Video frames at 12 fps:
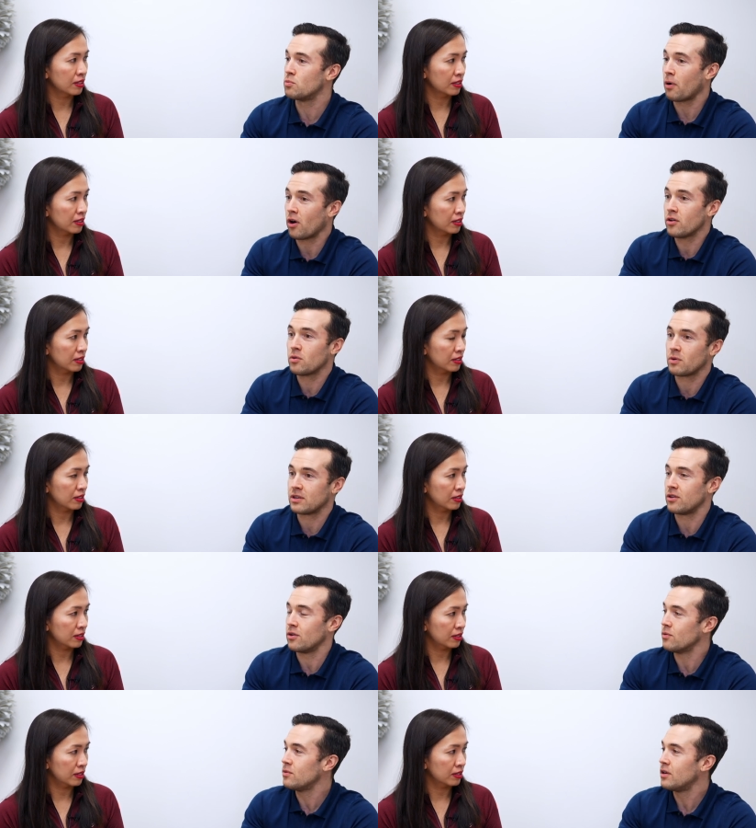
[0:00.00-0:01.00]
Speaker 1: partner with
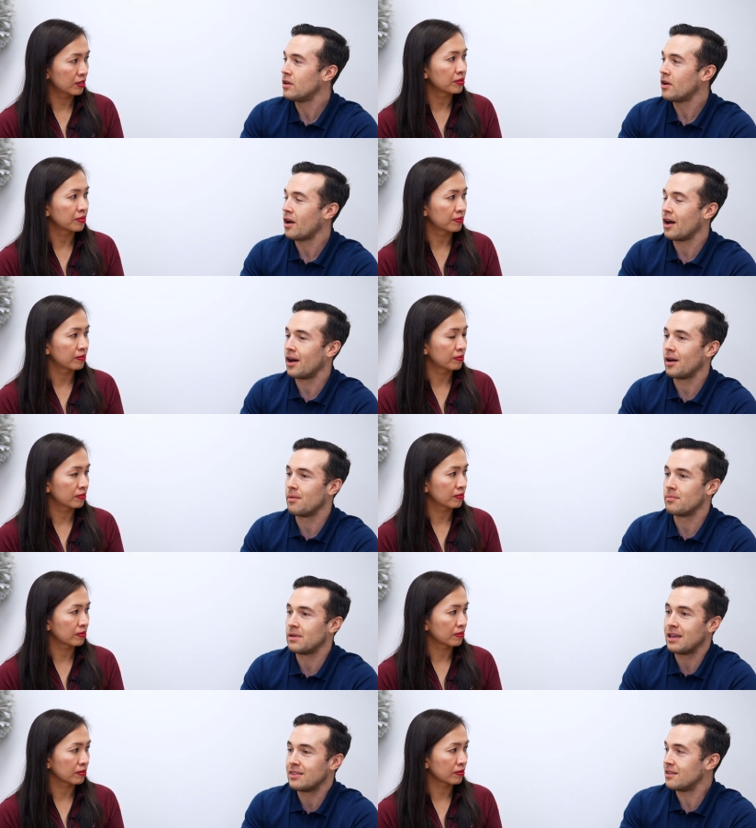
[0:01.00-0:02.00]
you
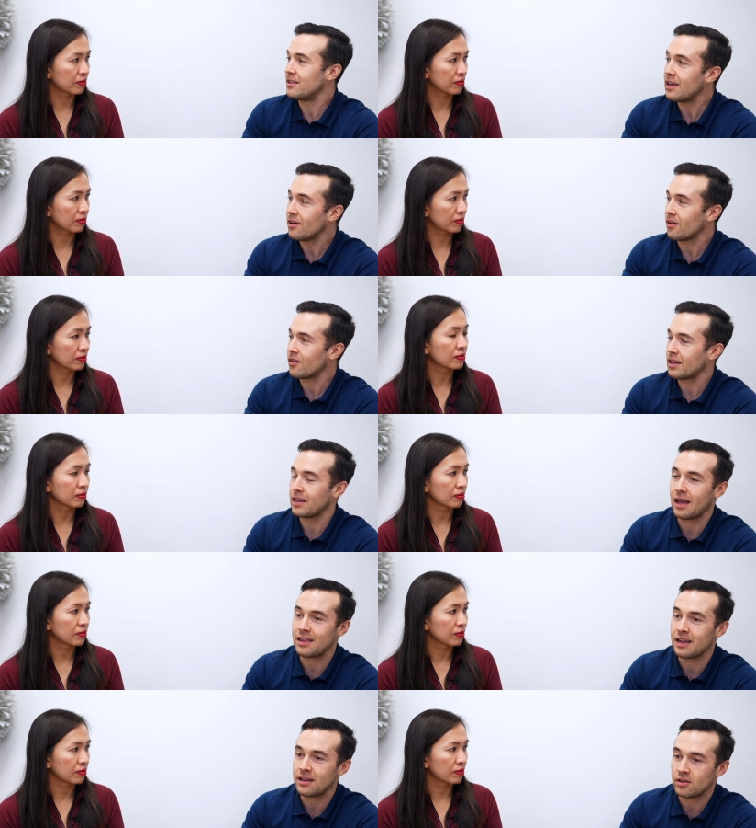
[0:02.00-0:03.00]
um, in the deal, and,
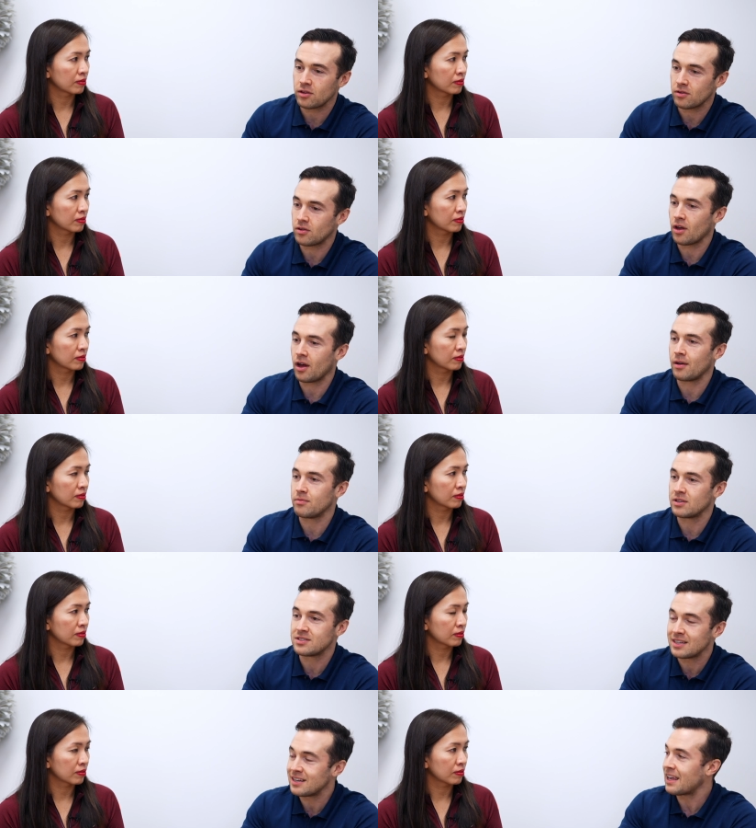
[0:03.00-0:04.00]
and then uh,
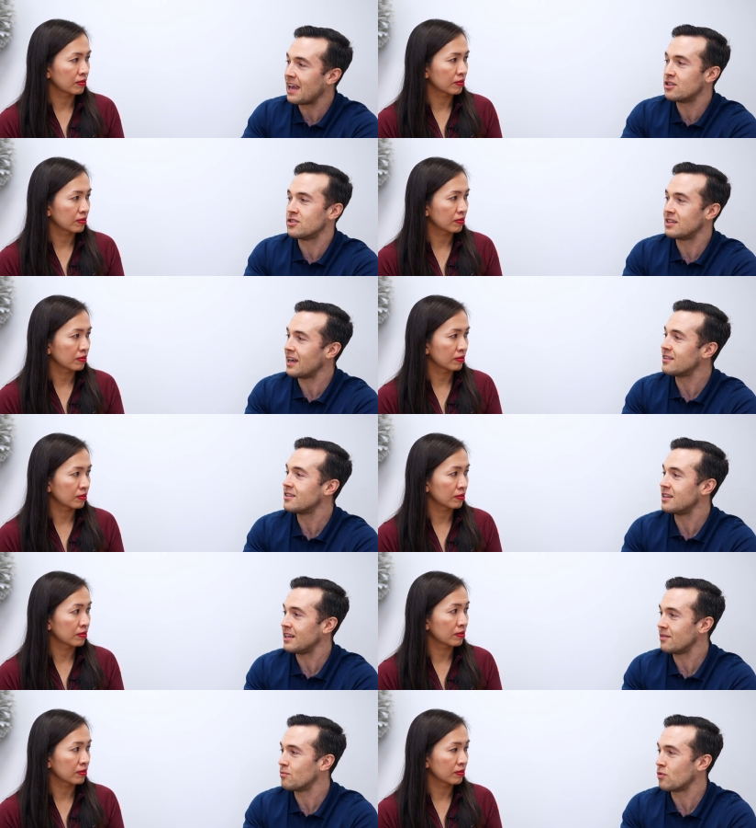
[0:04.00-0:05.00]
the syndication, the
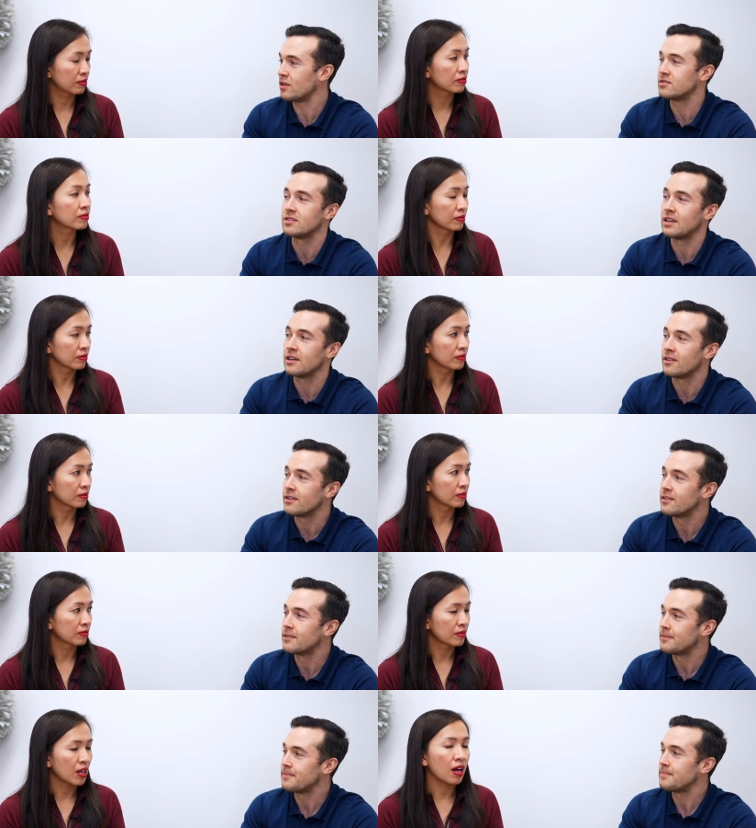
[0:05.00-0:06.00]
entity runs the deal.
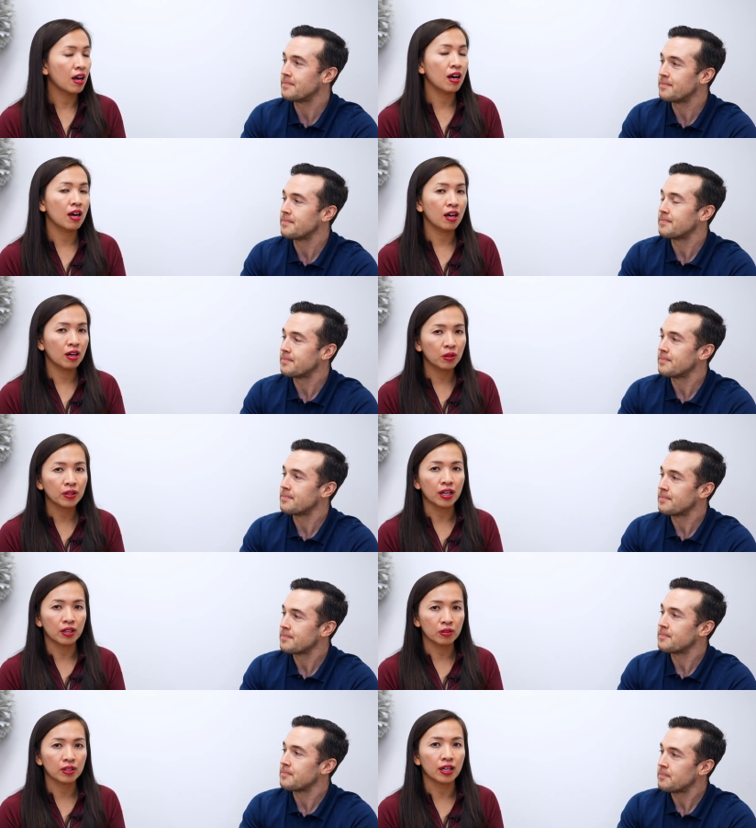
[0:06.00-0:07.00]
Speaker 2: Ah,
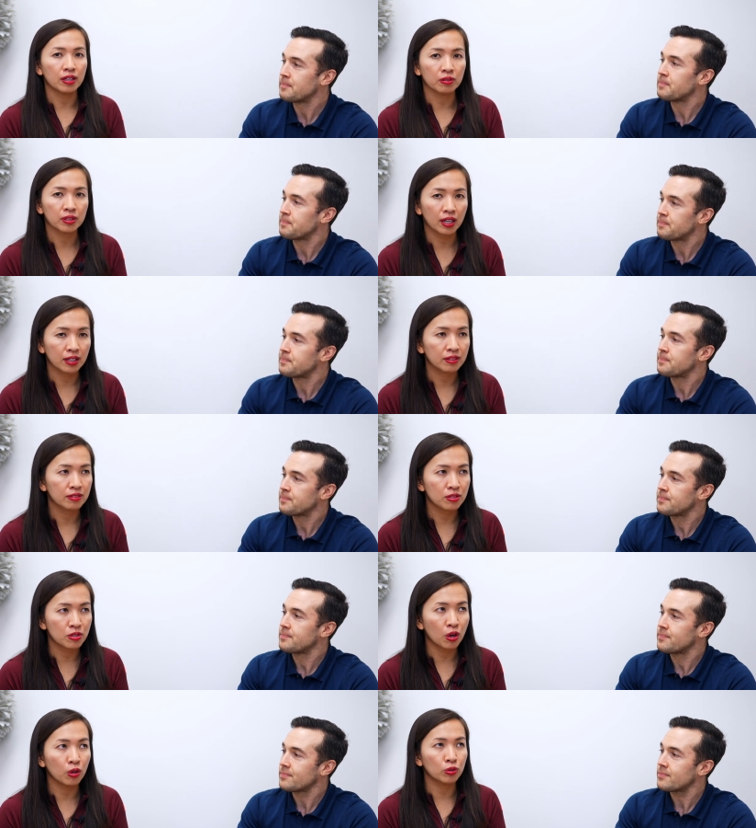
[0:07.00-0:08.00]
okay, okay, okay.
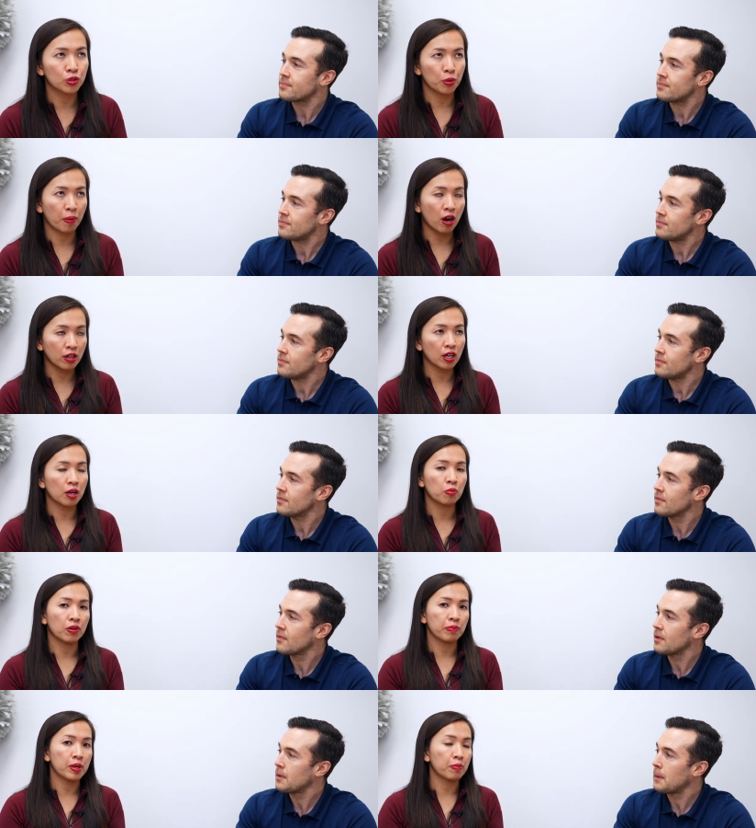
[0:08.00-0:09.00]
So you partner
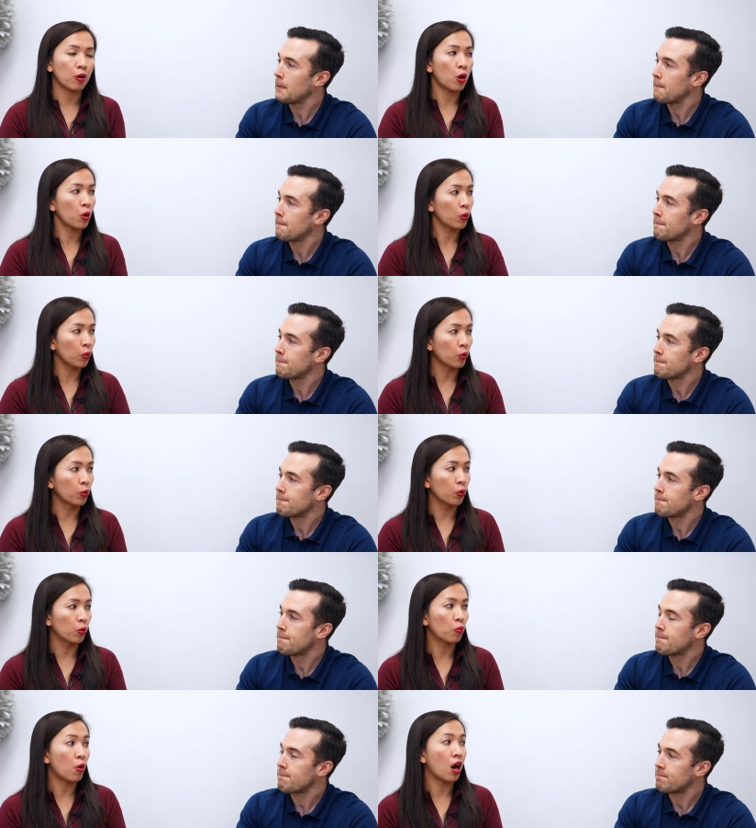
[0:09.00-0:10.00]
up with people
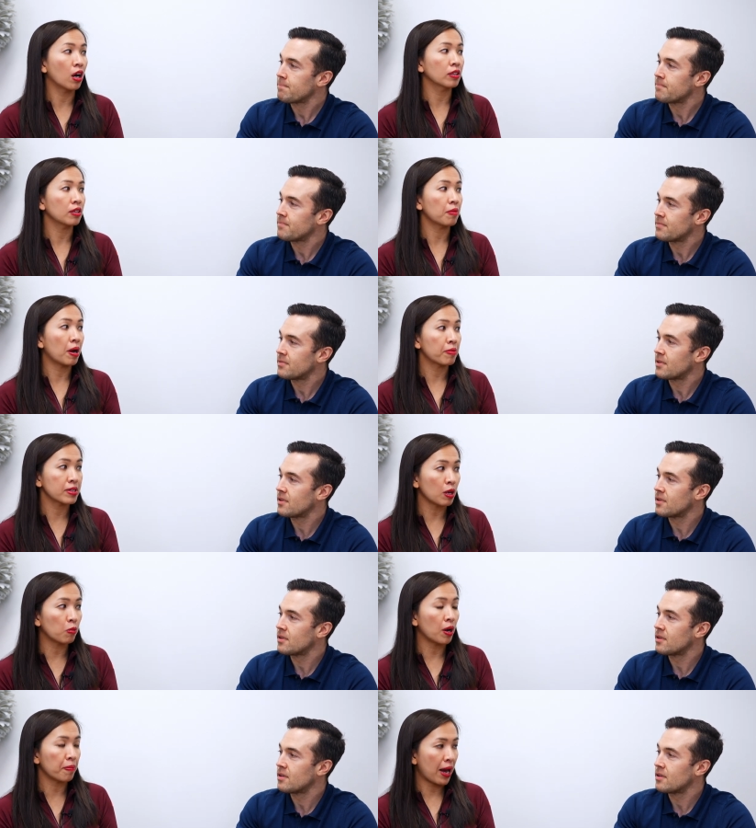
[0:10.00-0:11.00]
who want a
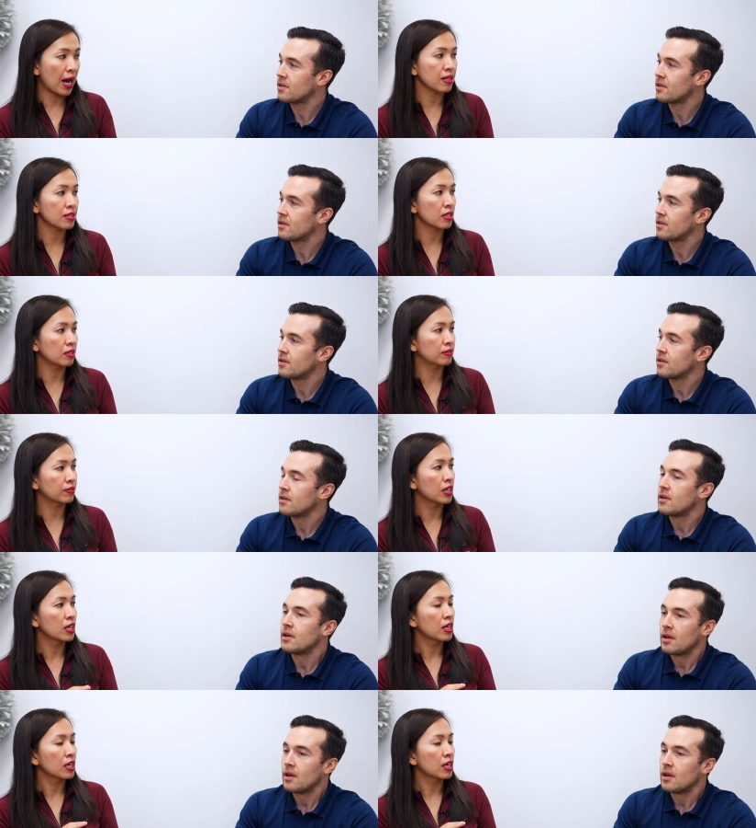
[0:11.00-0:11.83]
somewhat passive